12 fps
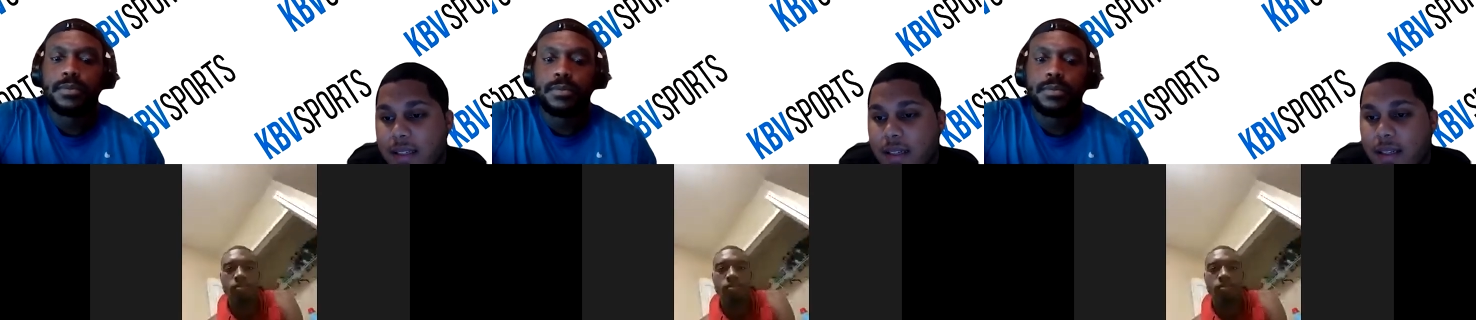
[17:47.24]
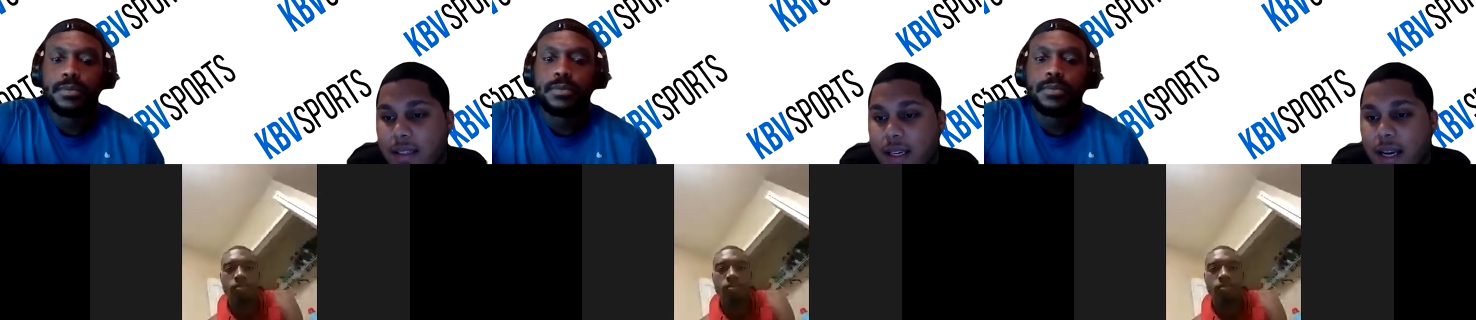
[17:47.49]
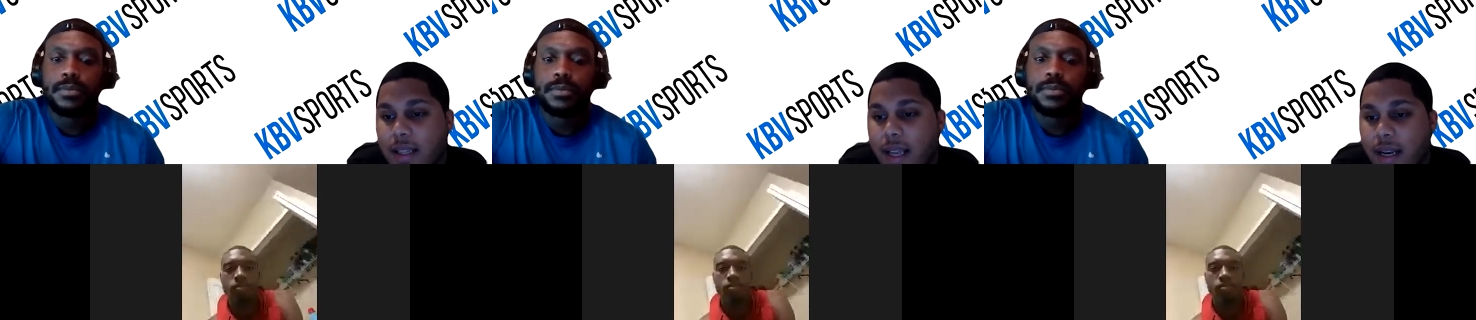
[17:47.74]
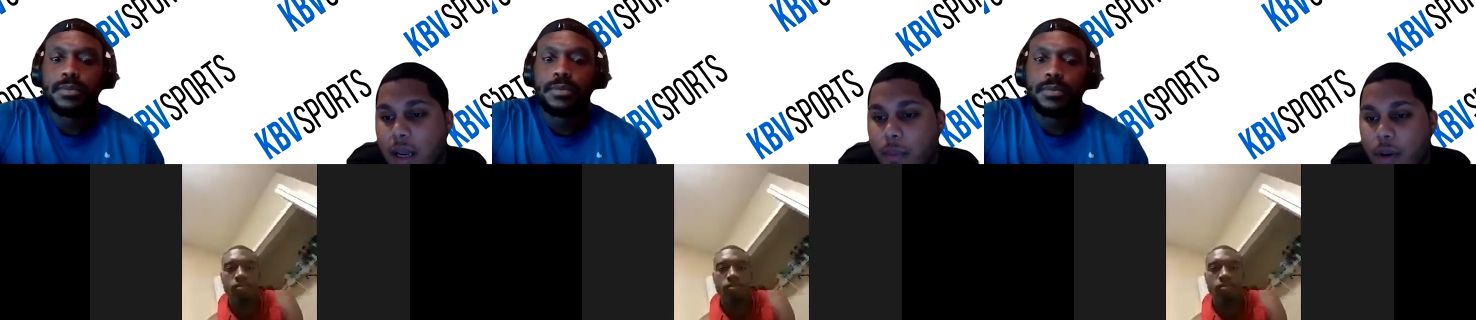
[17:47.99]
Speaker 1: to get
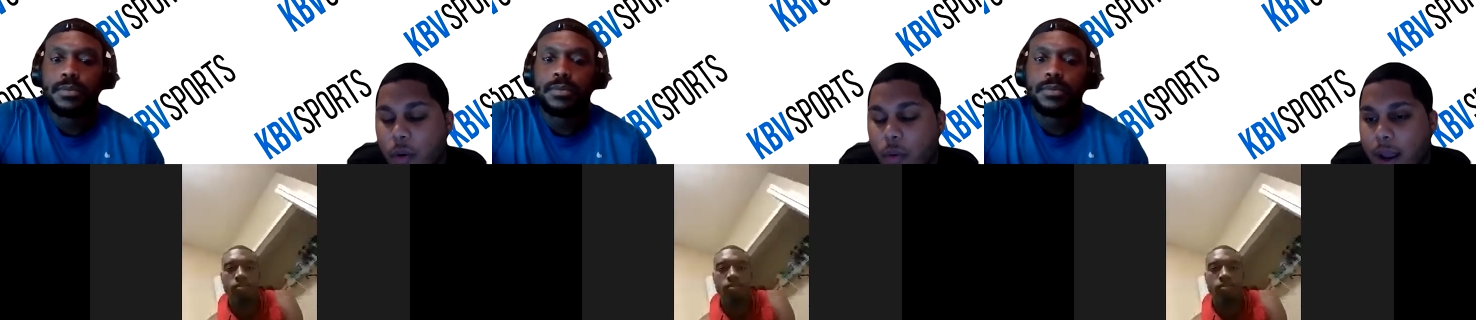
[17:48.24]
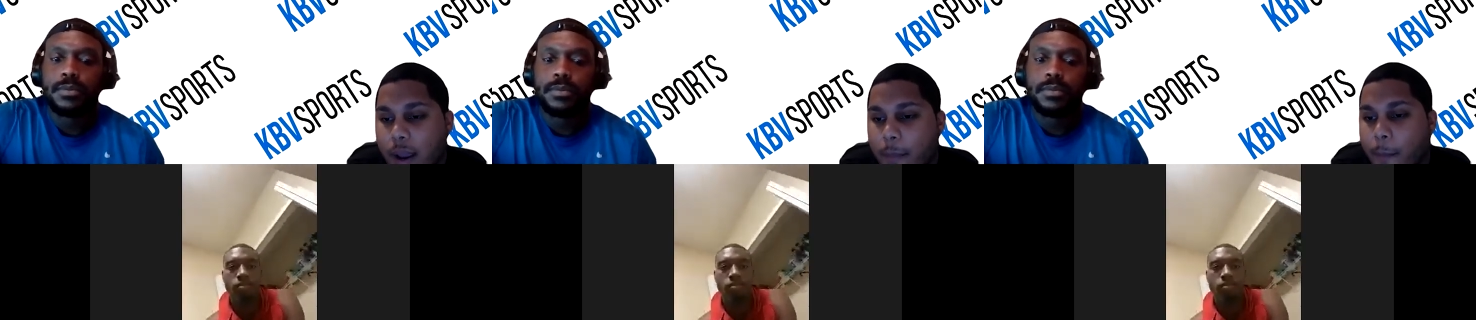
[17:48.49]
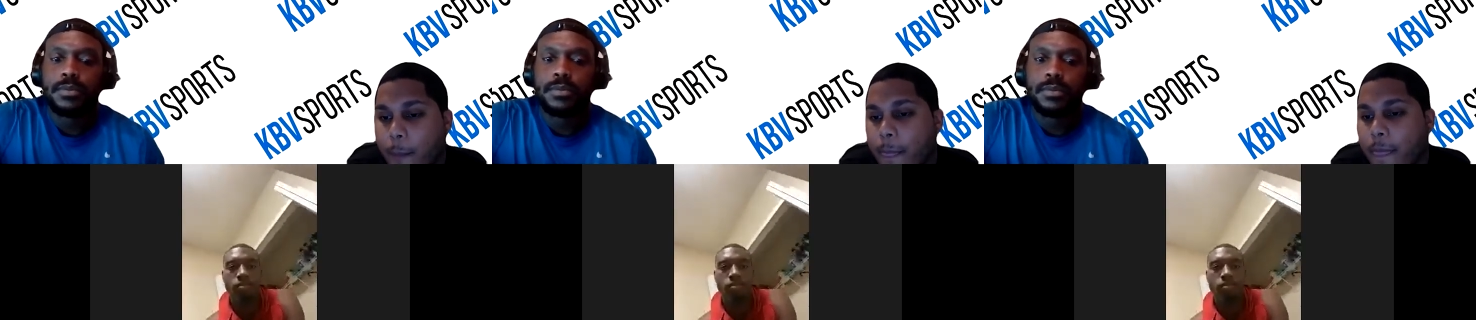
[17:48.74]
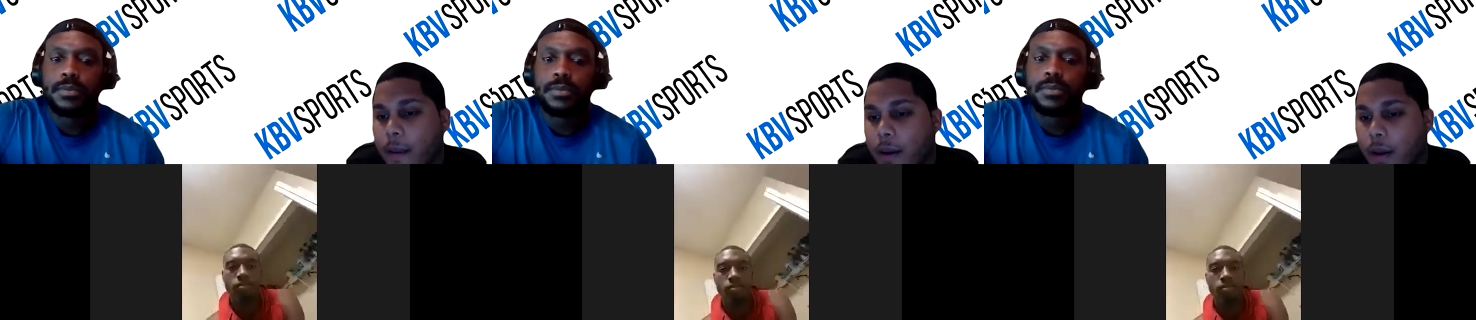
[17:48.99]
that W, right?
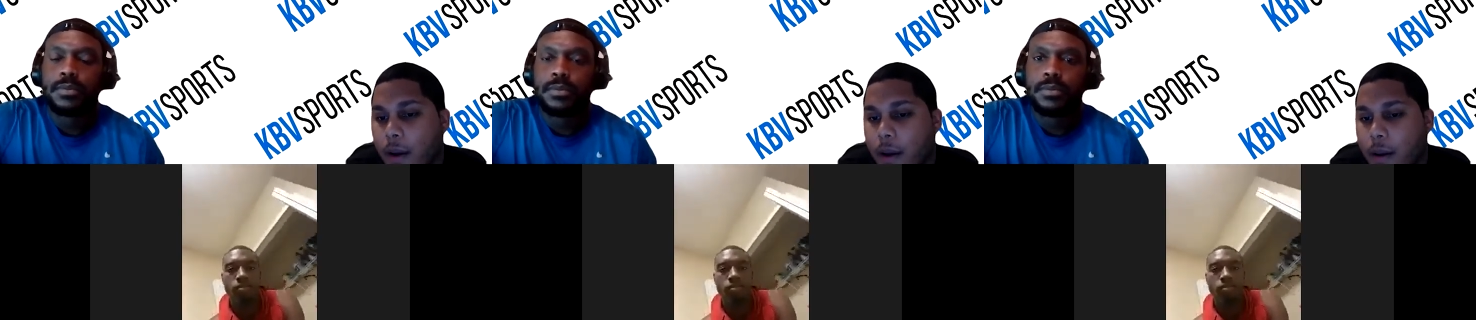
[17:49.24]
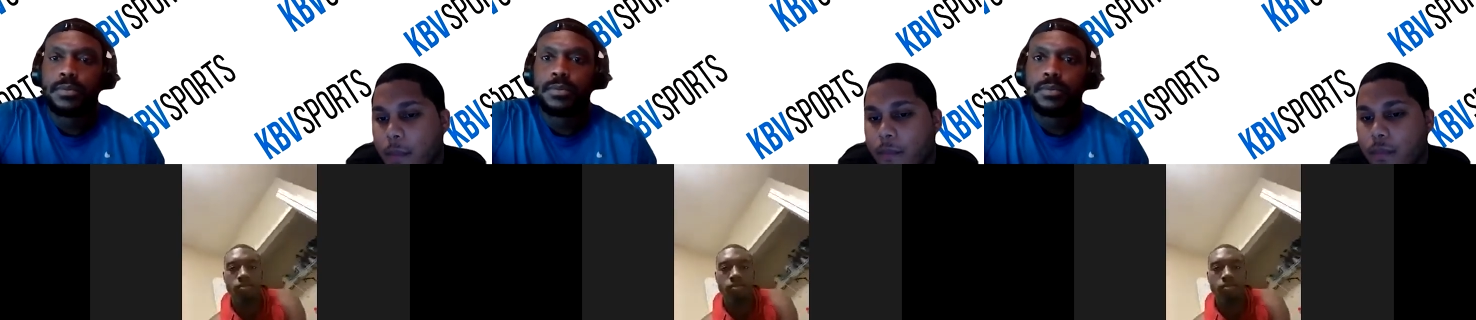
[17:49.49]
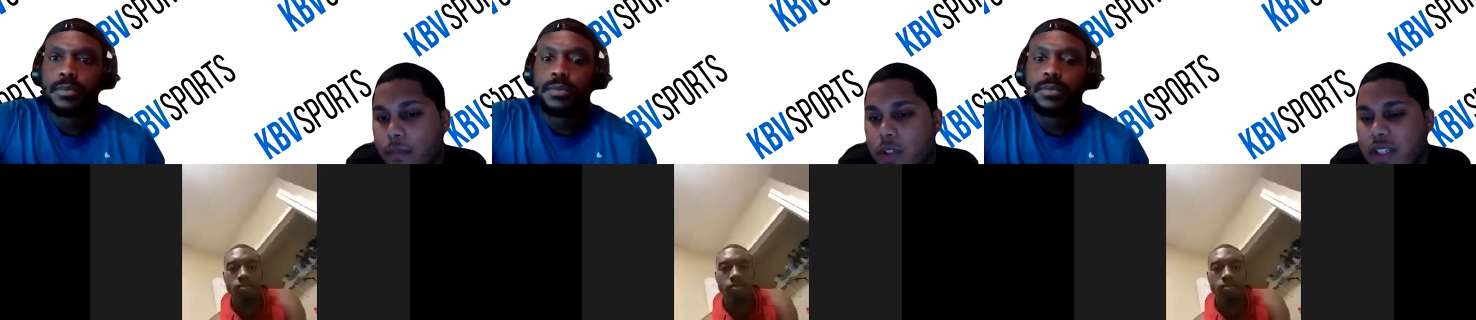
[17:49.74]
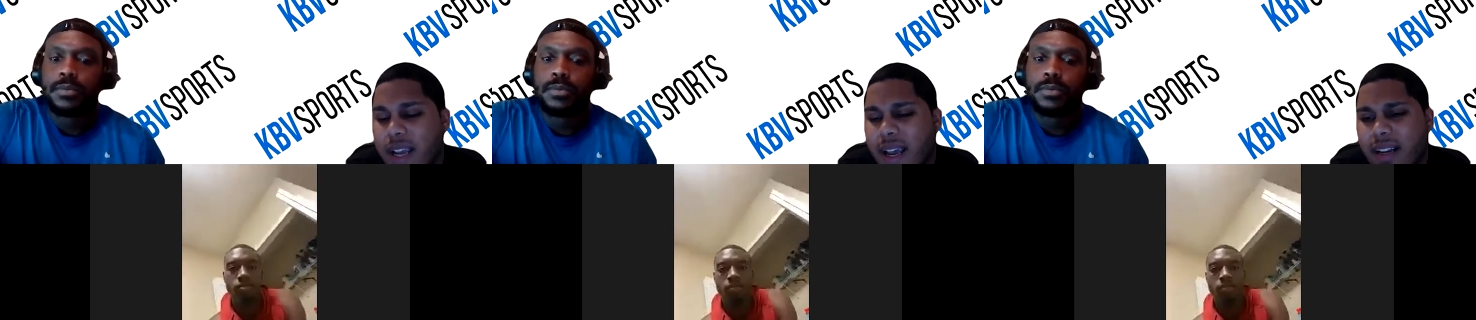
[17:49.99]

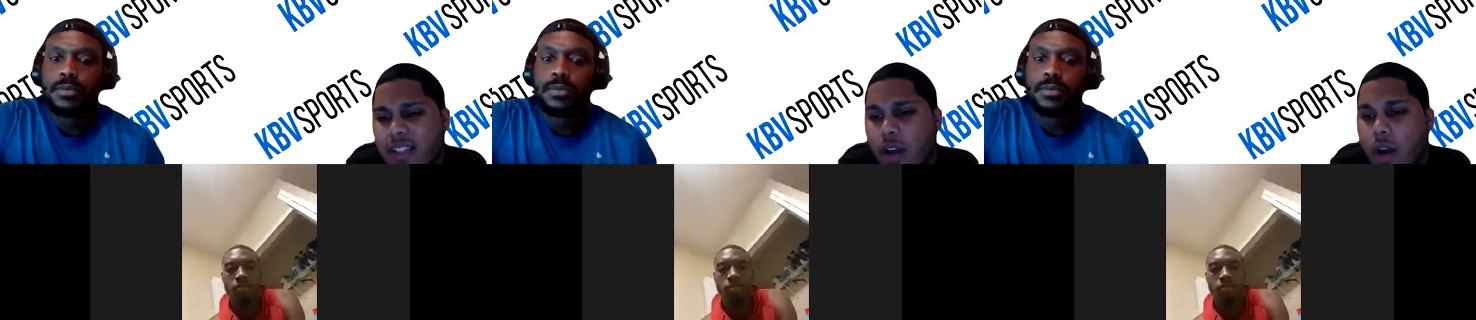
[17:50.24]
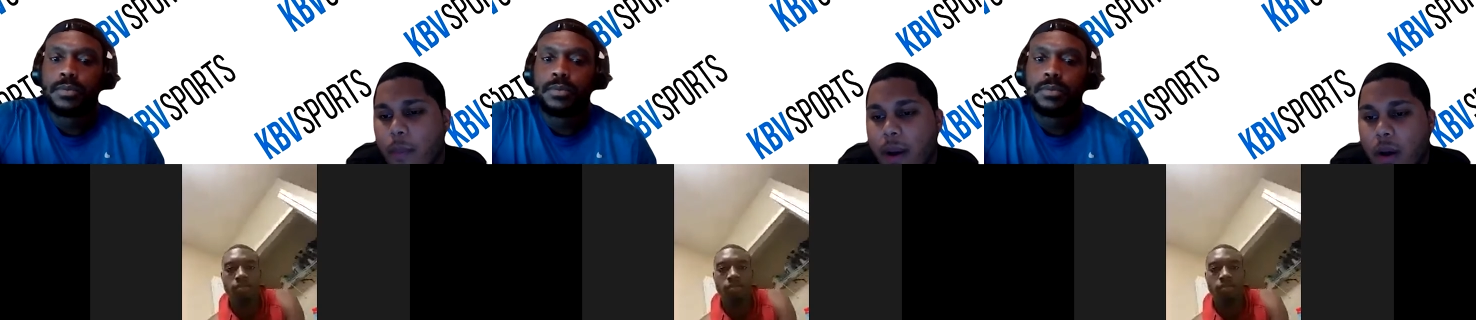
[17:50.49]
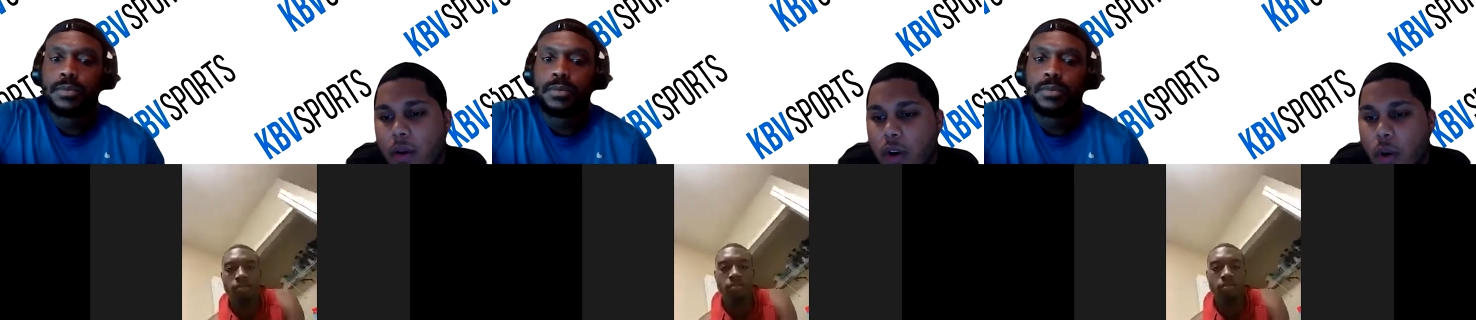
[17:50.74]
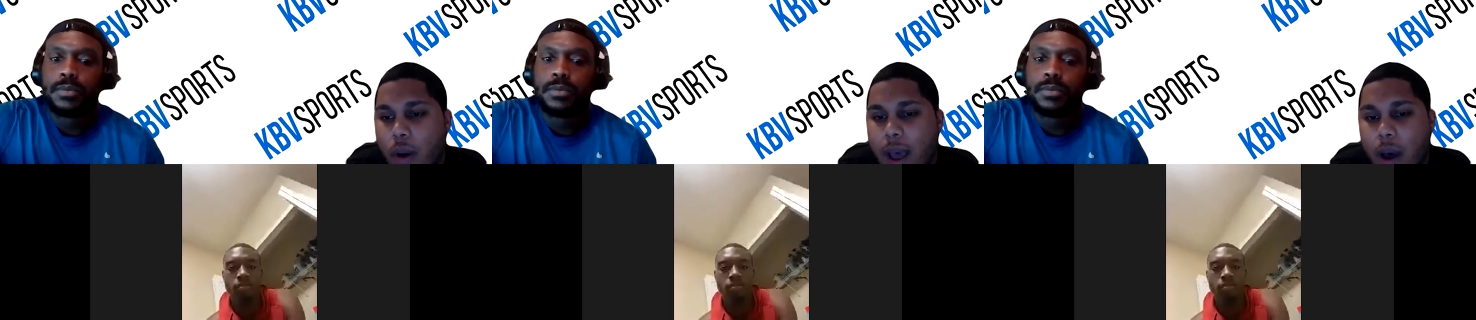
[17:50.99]
Just kind of talk about,
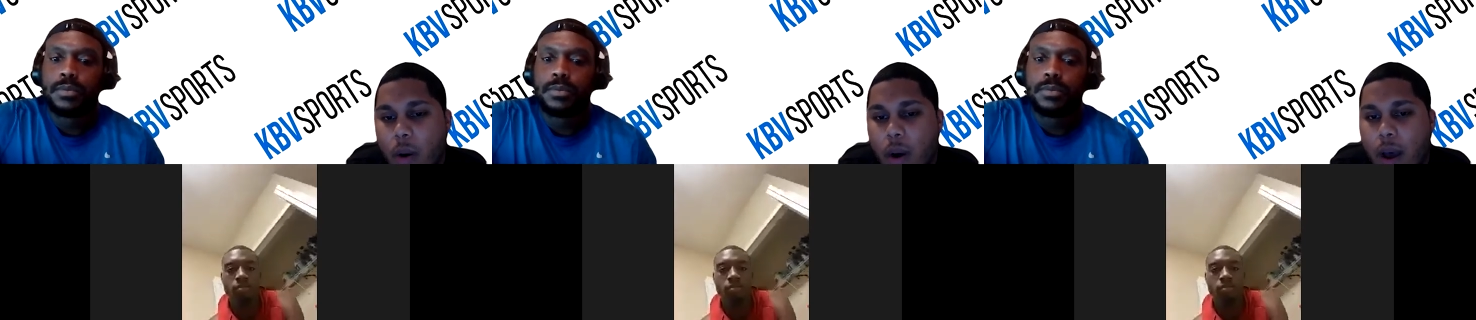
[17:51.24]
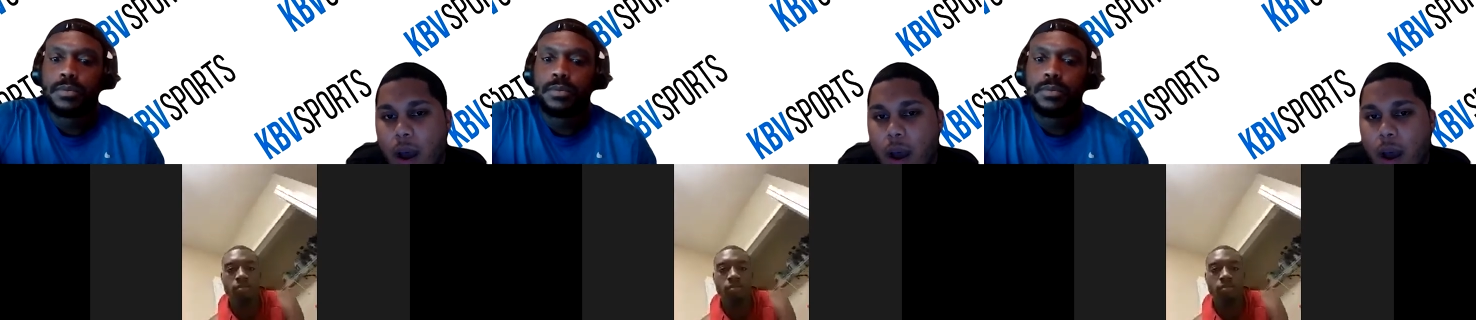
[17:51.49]
you know, how